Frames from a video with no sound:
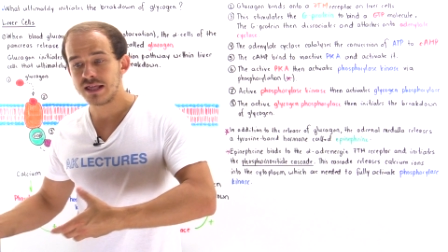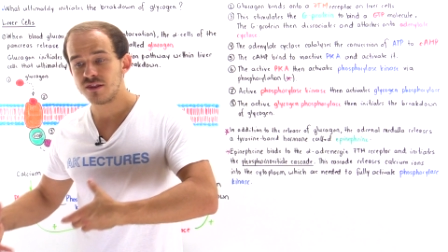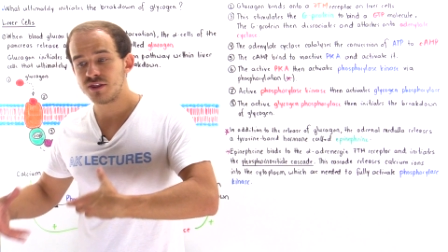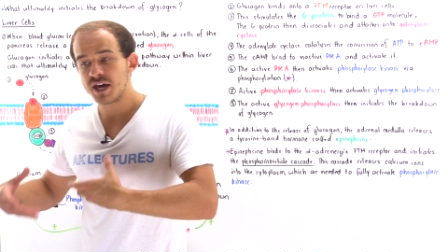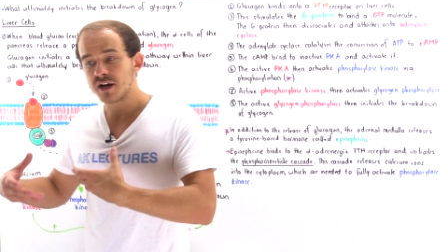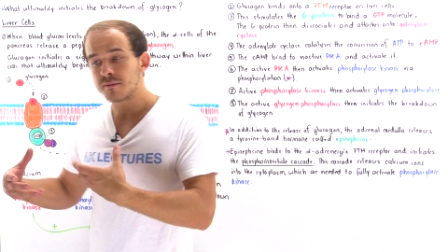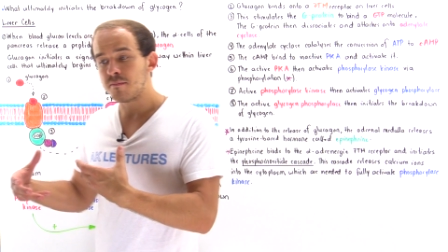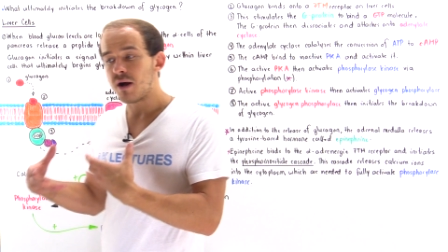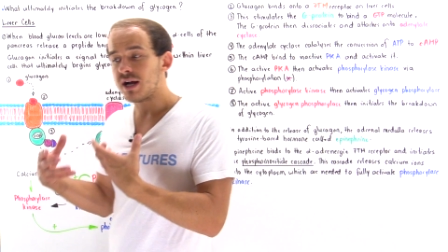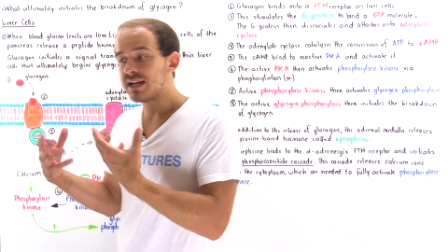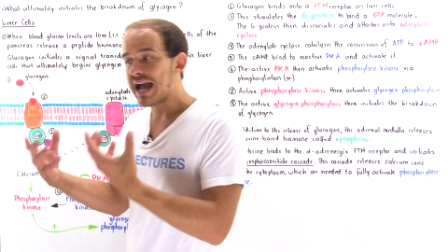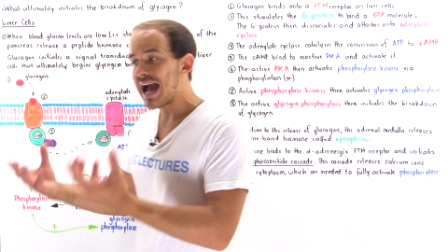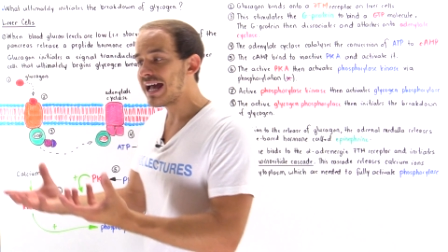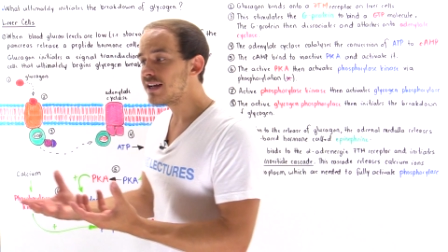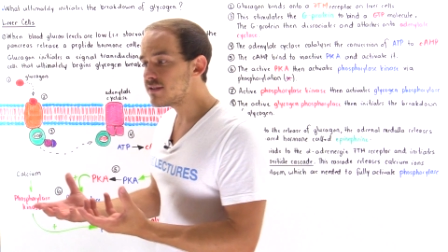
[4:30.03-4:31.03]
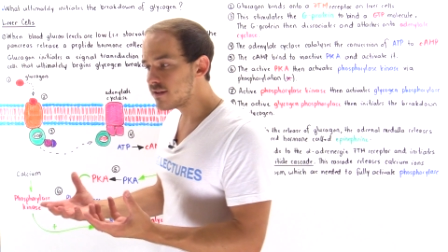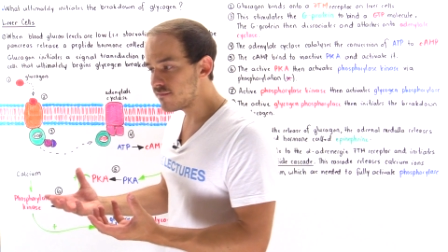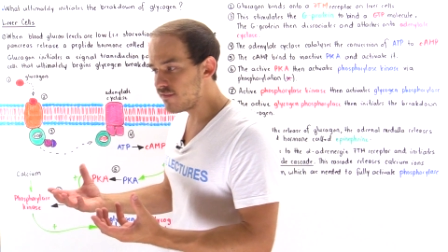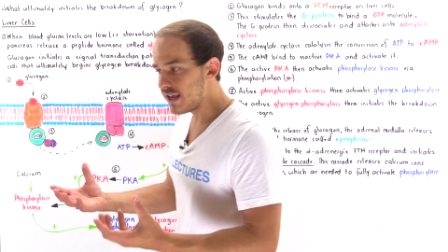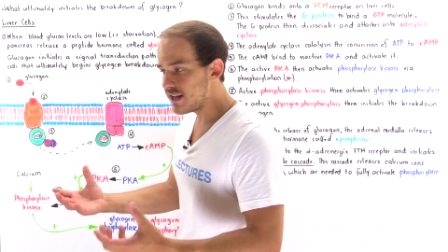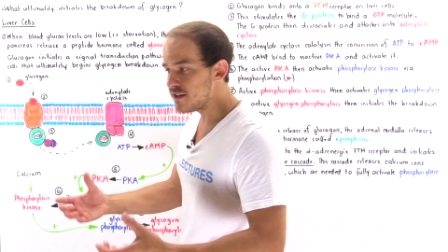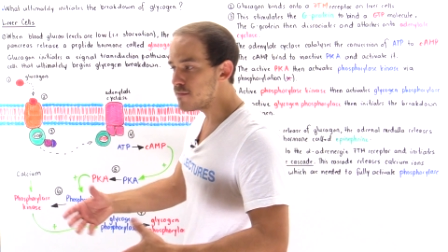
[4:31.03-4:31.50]
and thereby
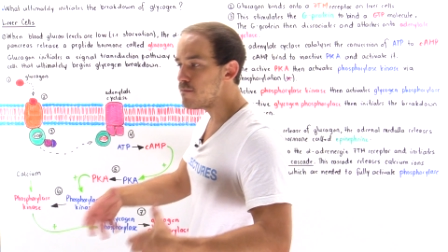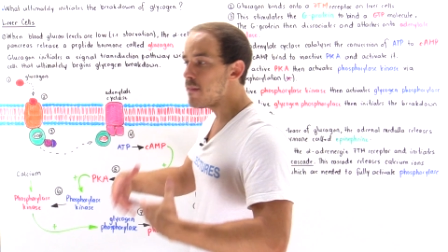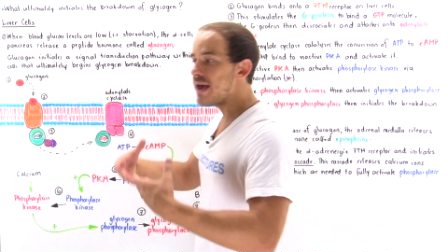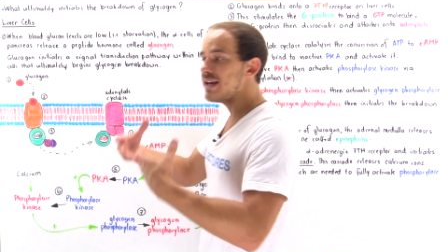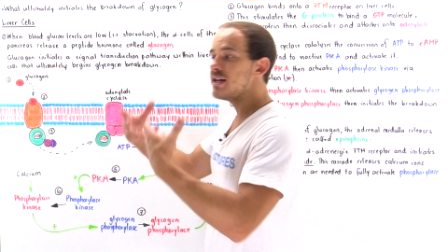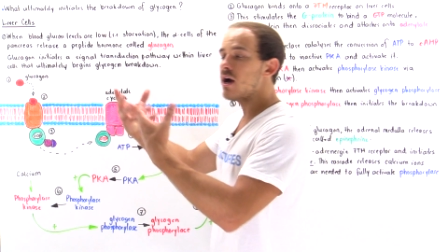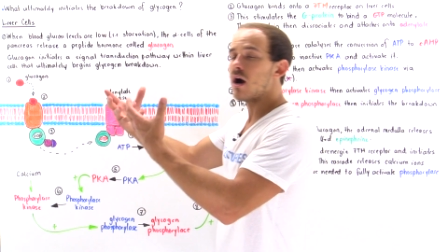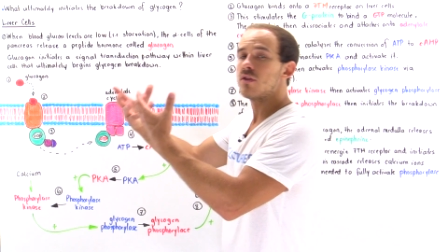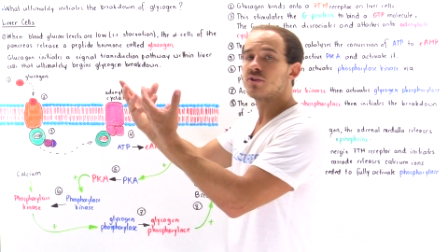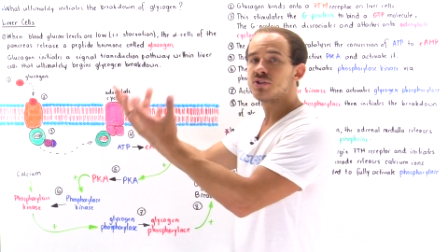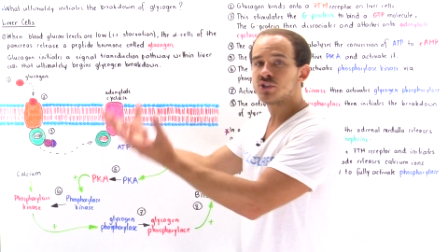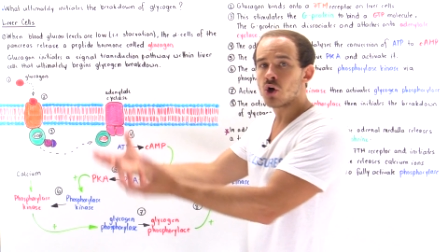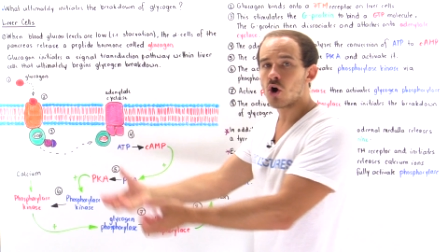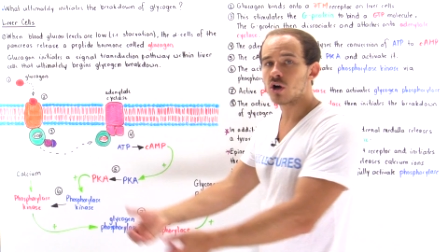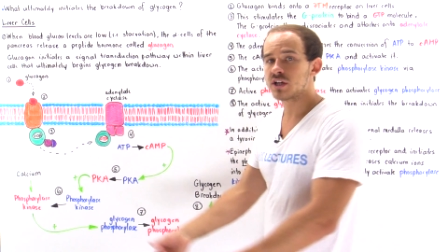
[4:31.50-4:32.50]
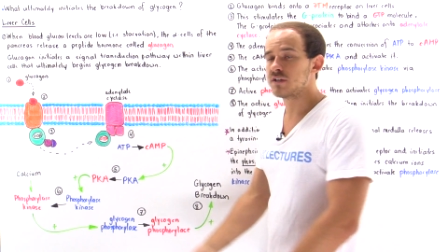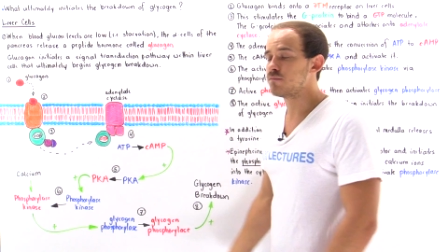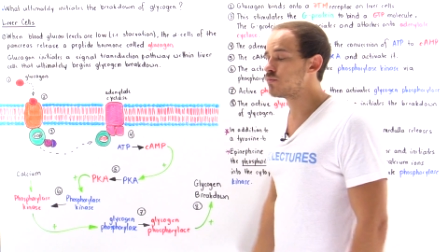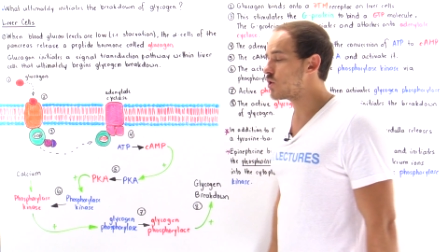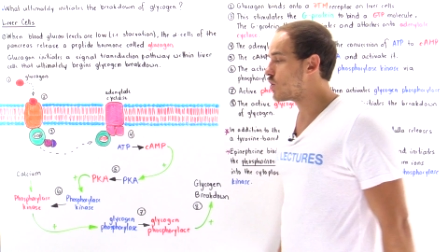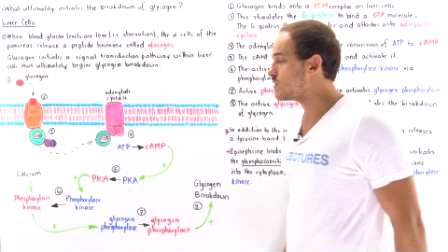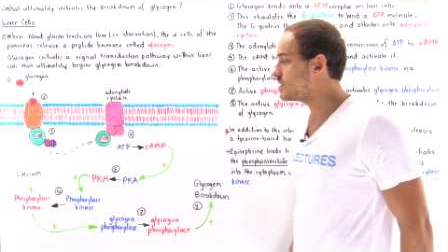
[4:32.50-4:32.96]
activating many other
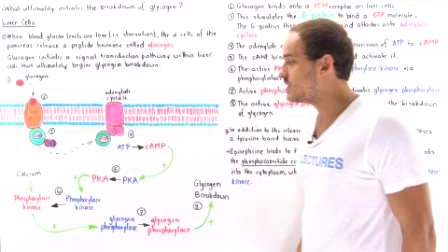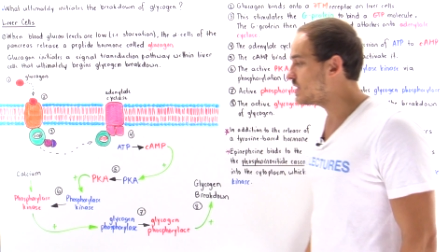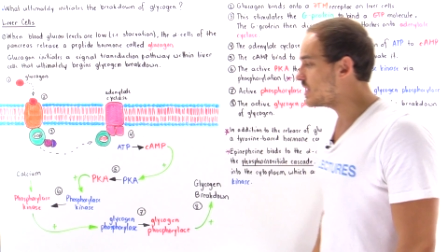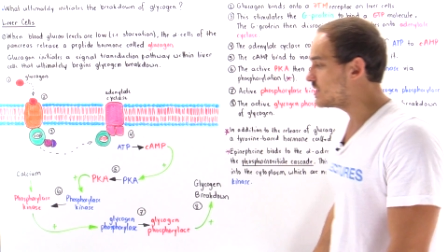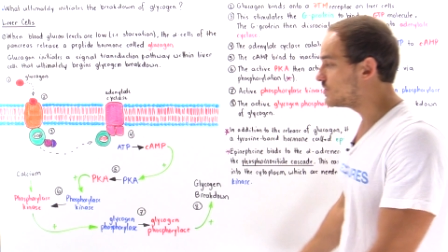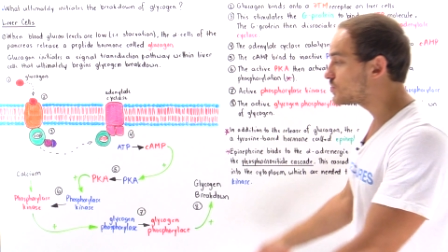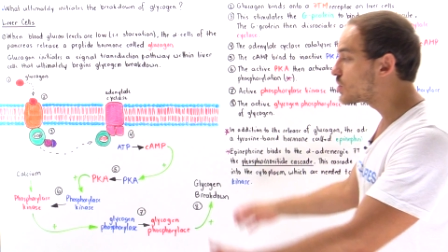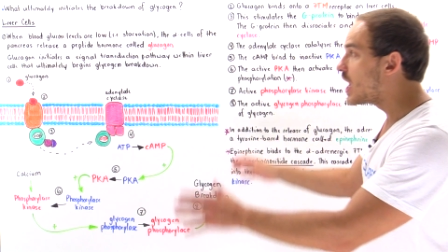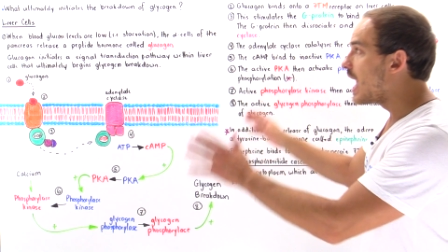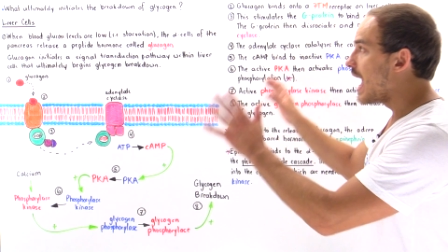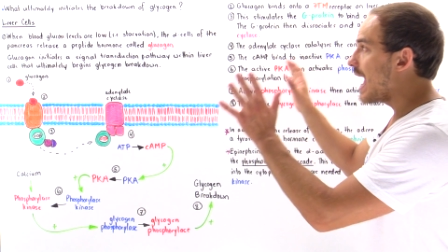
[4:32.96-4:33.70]
target proteins.